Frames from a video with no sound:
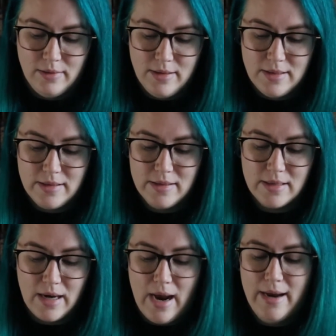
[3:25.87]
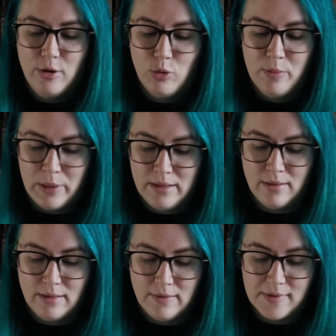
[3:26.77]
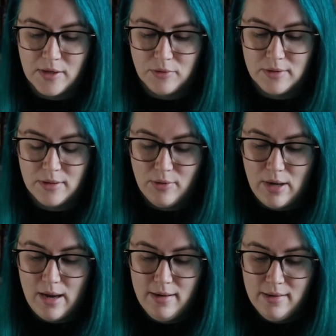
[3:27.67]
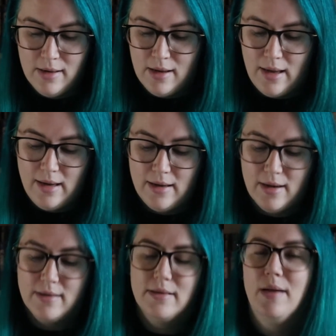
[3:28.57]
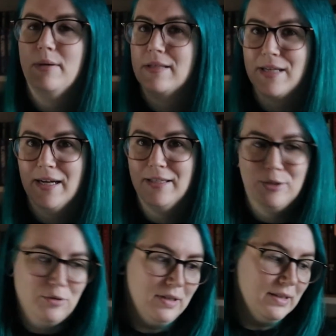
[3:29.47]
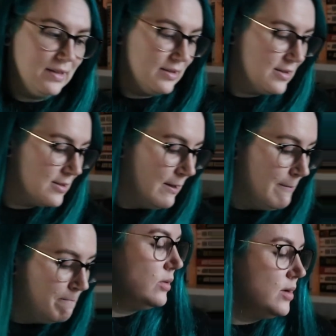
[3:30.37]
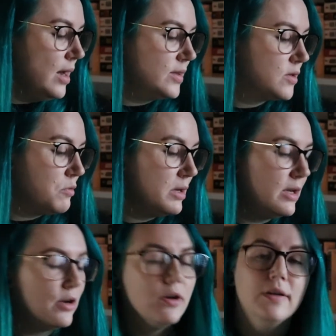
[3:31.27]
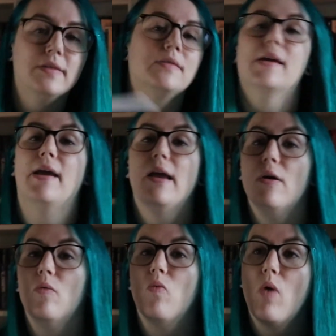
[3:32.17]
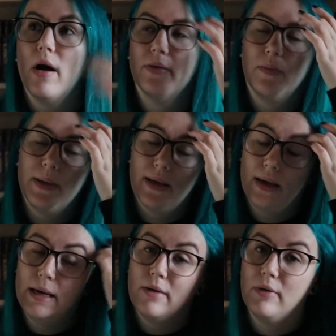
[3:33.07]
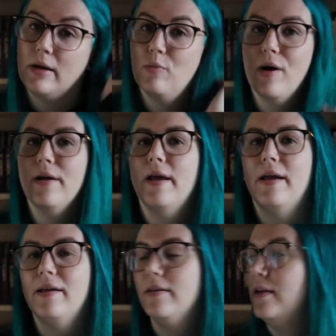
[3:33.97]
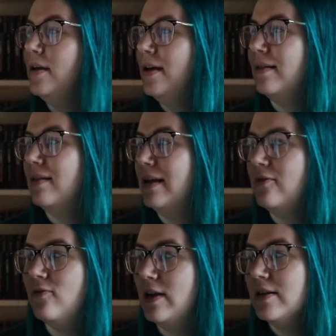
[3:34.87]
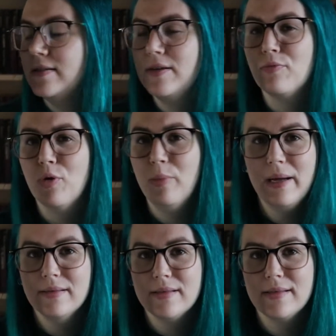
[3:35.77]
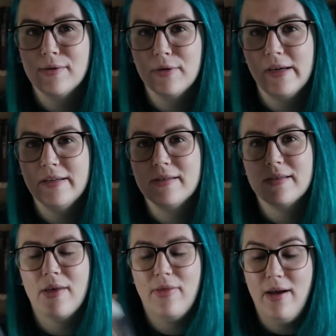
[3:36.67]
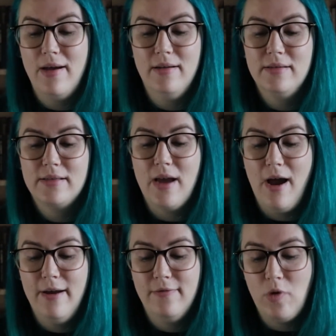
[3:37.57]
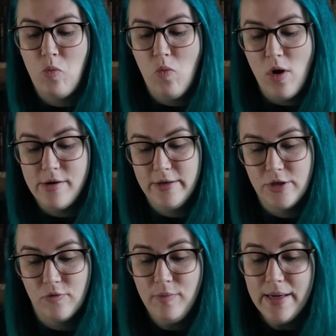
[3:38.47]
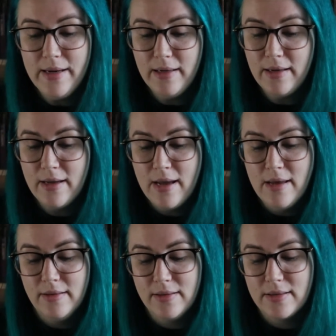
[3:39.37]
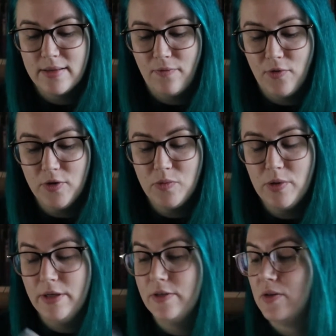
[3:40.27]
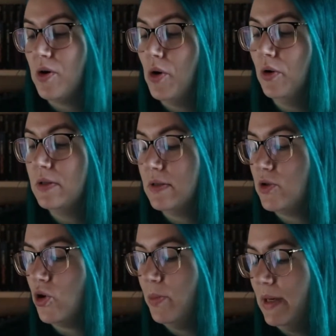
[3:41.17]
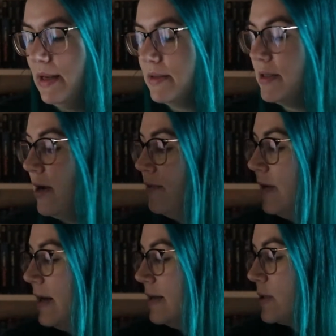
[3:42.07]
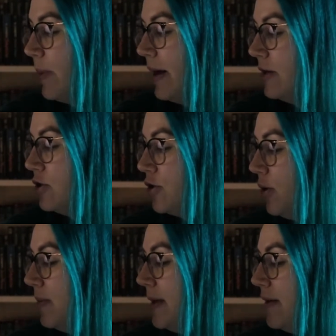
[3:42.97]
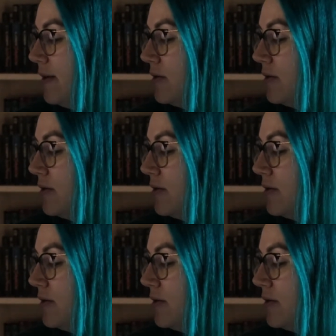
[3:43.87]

this is a guy who would be in the Thieves Guild, okay? And I'm excited to read this. The next one here is a what the beginning of a YA like fantasy romance series that I've wanted to read. This first one is called Serpent and Dove and it's by Shelby,